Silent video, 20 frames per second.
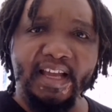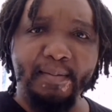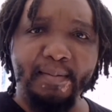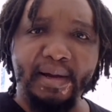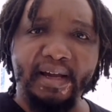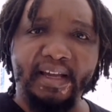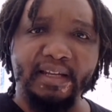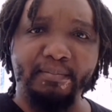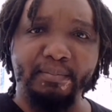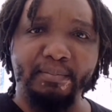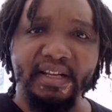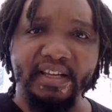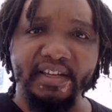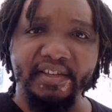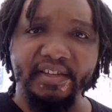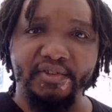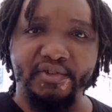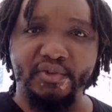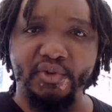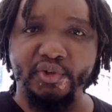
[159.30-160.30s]
a
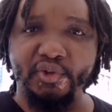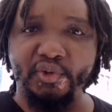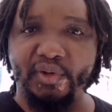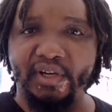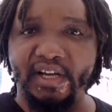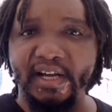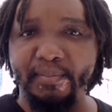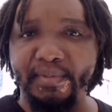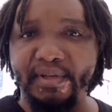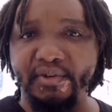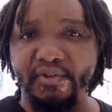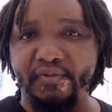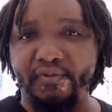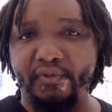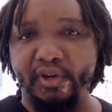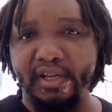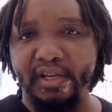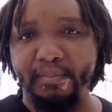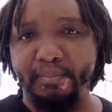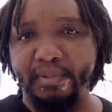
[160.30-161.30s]
marketplace. So you come in, you've
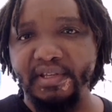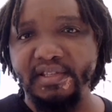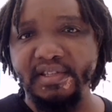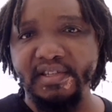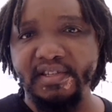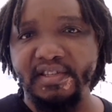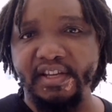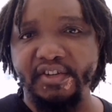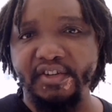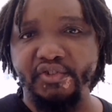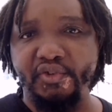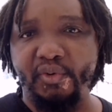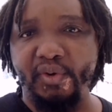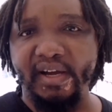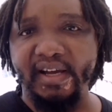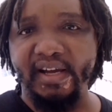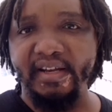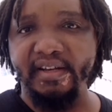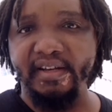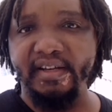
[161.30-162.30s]
got a business that you
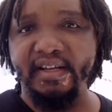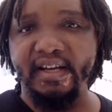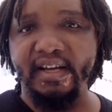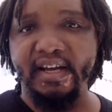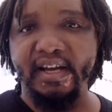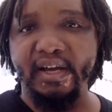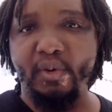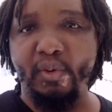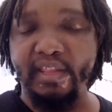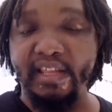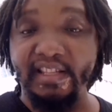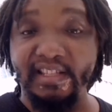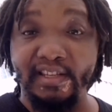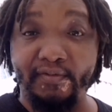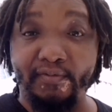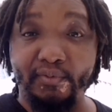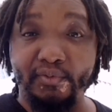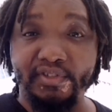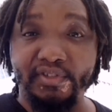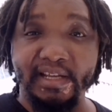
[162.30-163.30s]
run, whether it's a
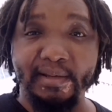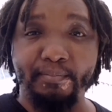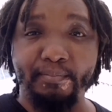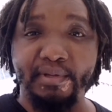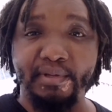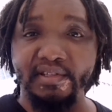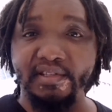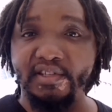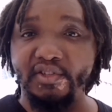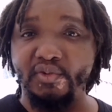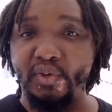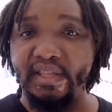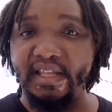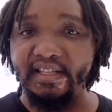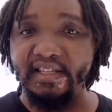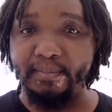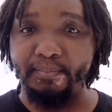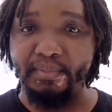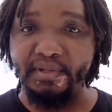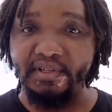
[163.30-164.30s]
full-time business, whether
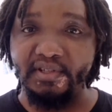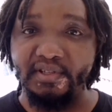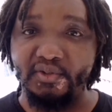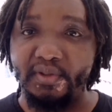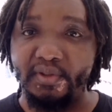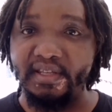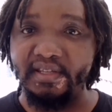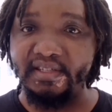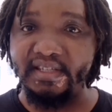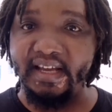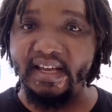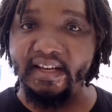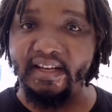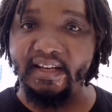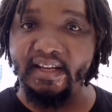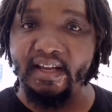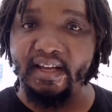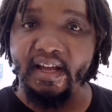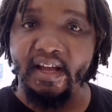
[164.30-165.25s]
it's a business on the side.